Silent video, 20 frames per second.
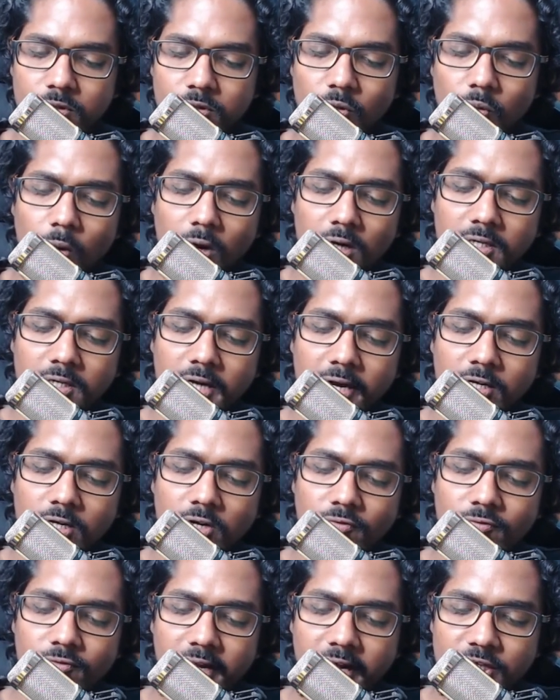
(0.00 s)
Through what kind
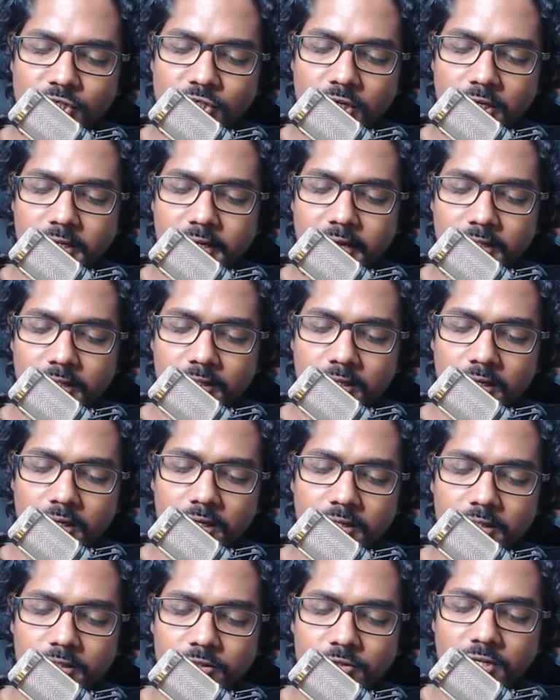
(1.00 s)
of nature can
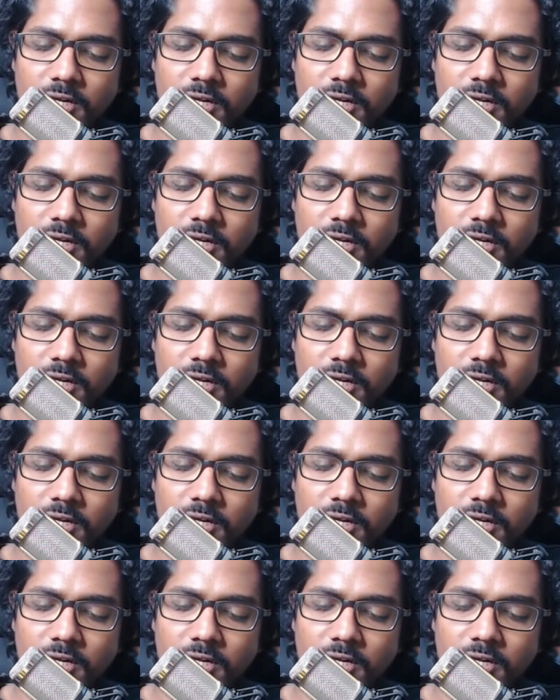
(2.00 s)
the